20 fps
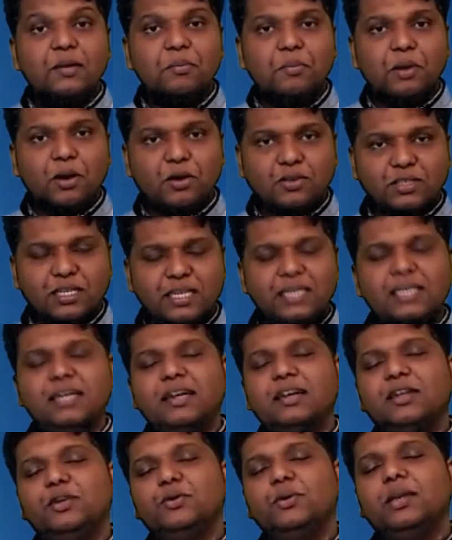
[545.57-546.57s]
Because
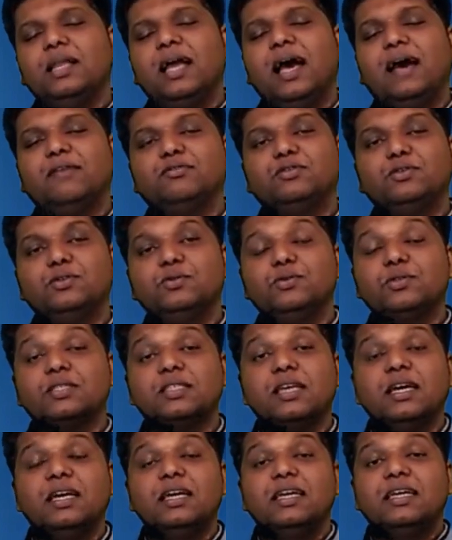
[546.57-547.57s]
here you will have to use
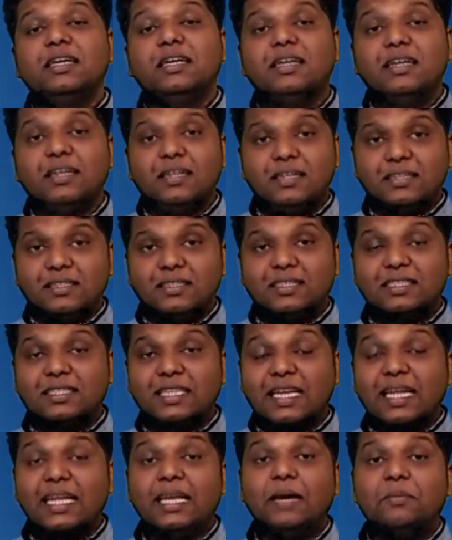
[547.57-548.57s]

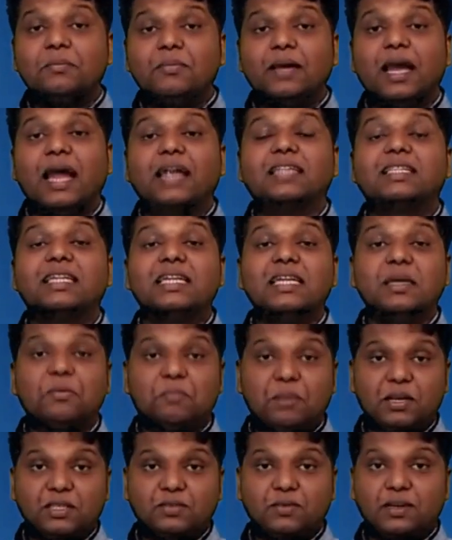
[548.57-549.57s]
3m and
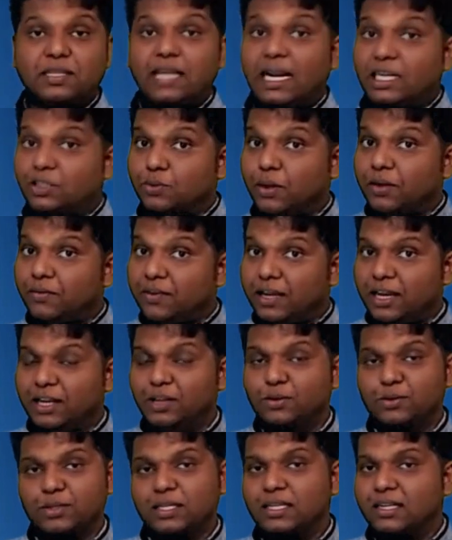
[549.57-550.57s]
3m plus 1. That's why we are
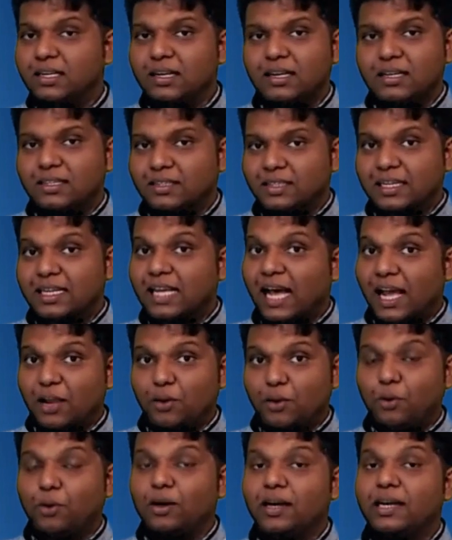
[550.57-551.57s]
using 3. I
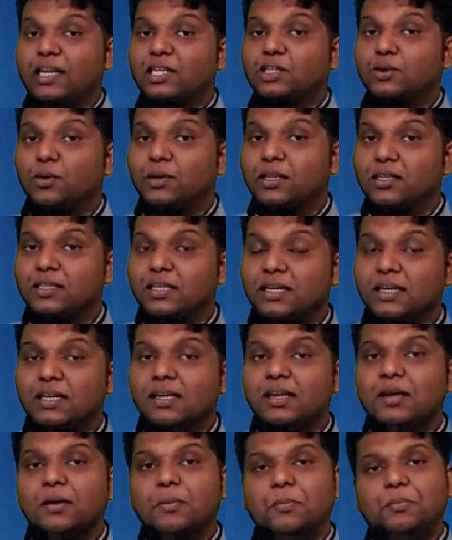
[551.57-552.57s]
already told in the
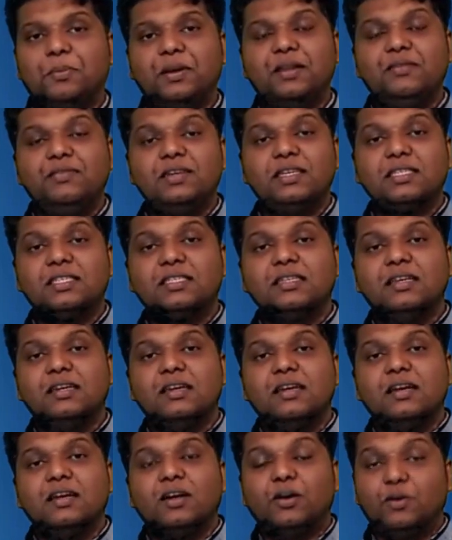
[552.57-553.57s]
previous
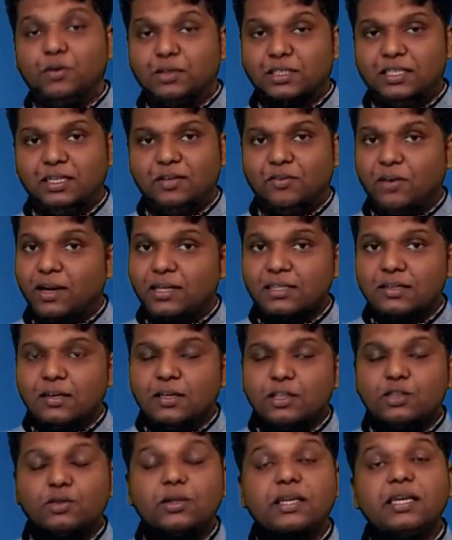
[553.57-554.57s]
question, right?
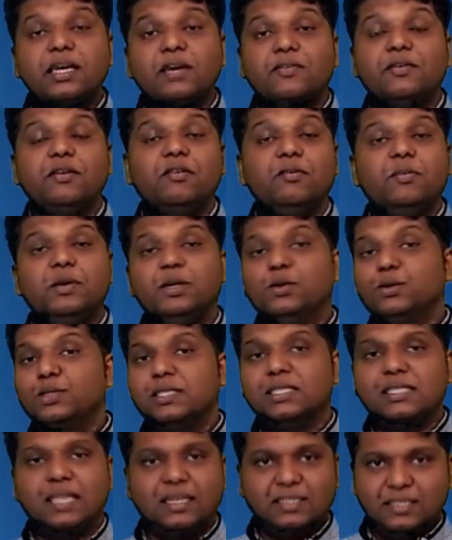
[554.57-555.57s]
So here we will be
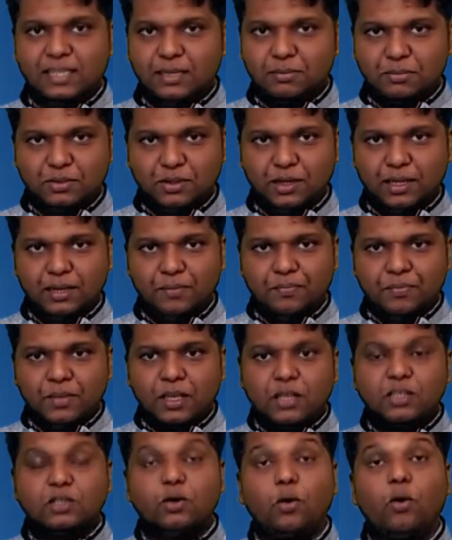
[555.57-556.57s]
using that same 3.
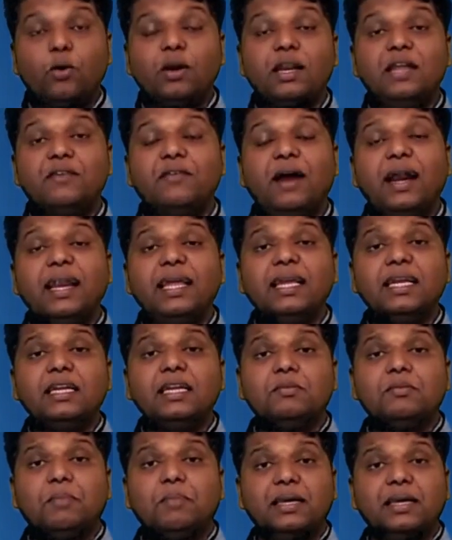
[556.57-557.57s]
So on dividing
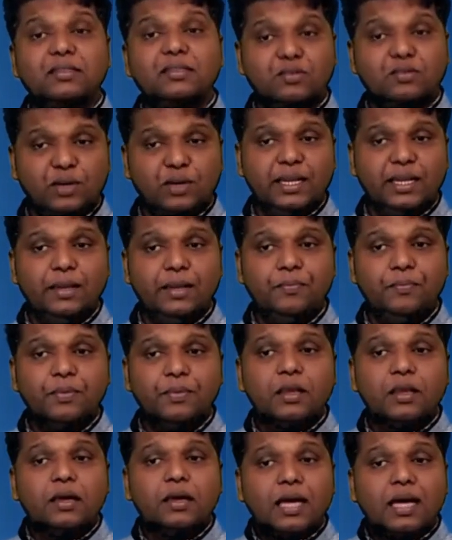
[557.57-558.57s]
it by 3,
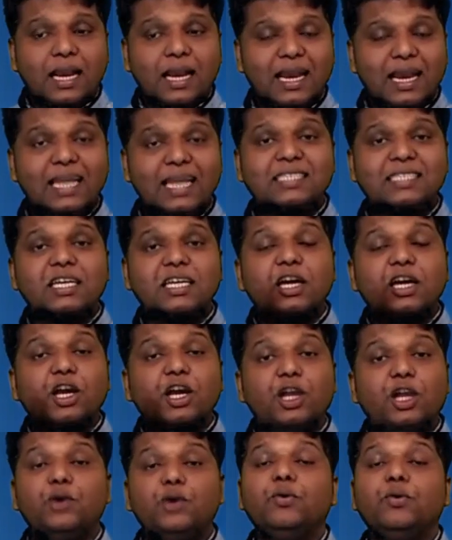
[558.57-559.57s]
let
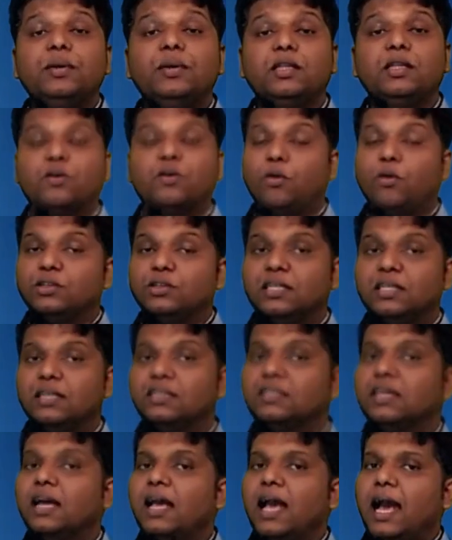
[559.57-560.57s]
q be the
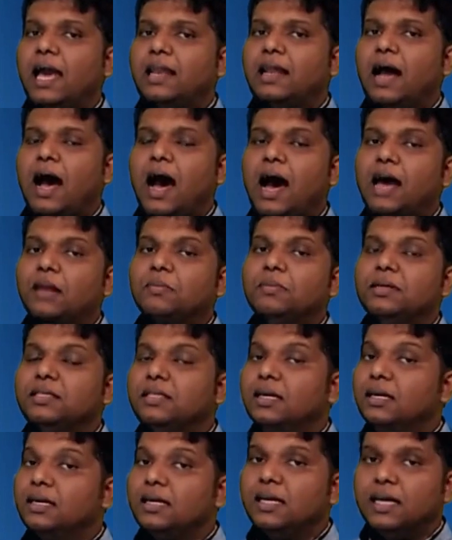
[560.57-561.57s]
quotient and r be
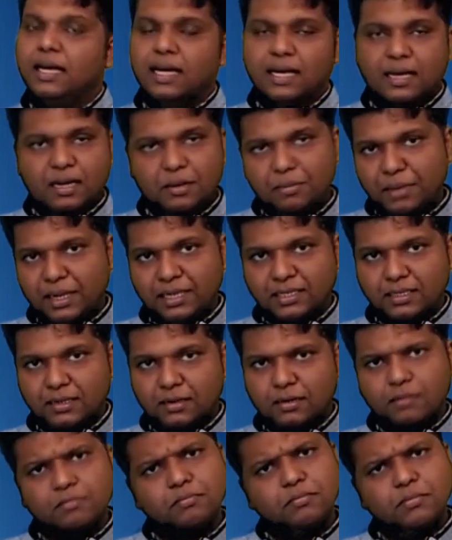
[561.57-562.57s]
the
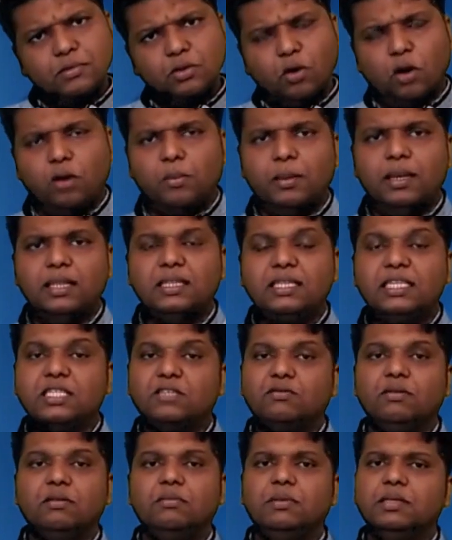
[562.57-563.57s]
remainder. Normally
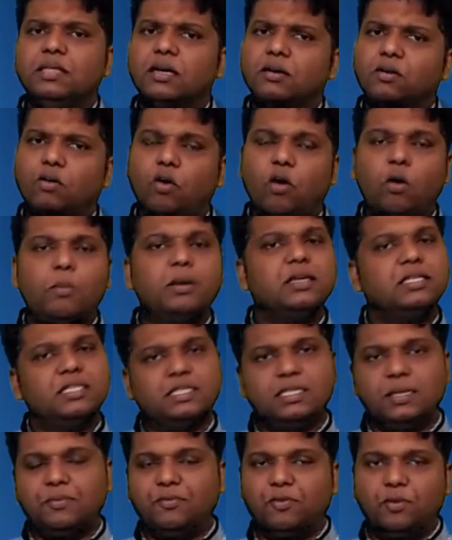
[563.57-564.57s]
this will be the common
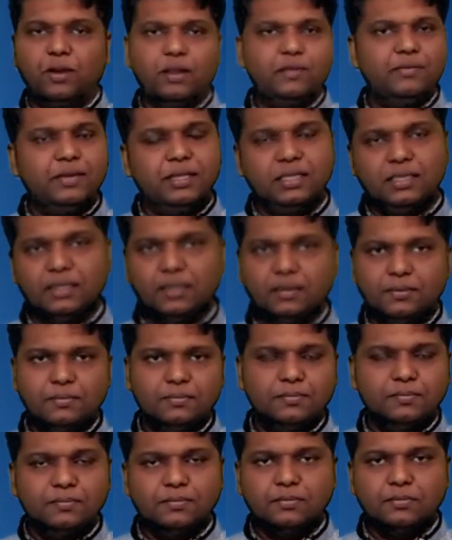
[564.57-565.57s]
step for everything.
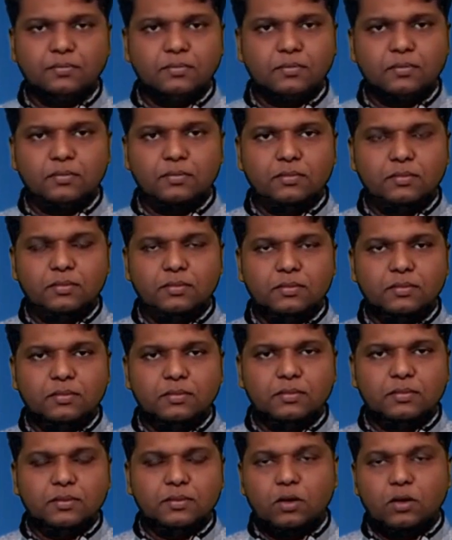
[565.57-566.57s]

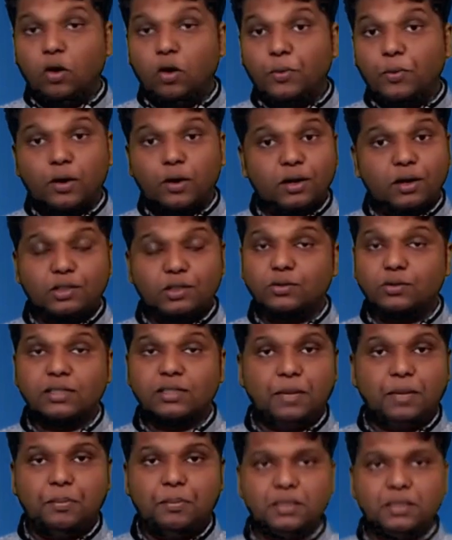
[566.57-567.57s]
Hope you understood
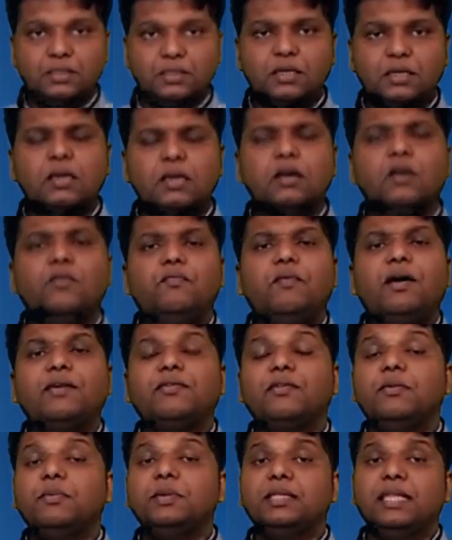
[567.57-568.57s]
that much. What
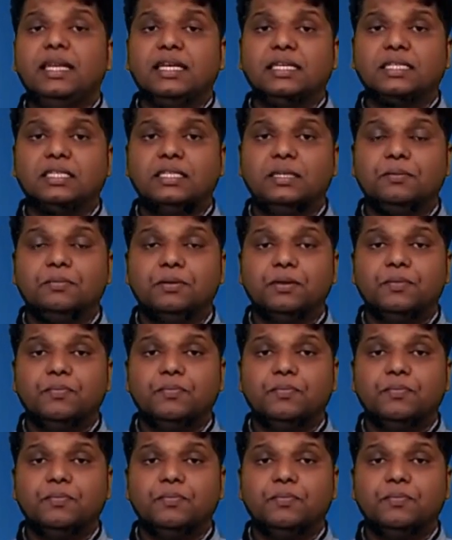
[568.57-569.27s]
will be the next step?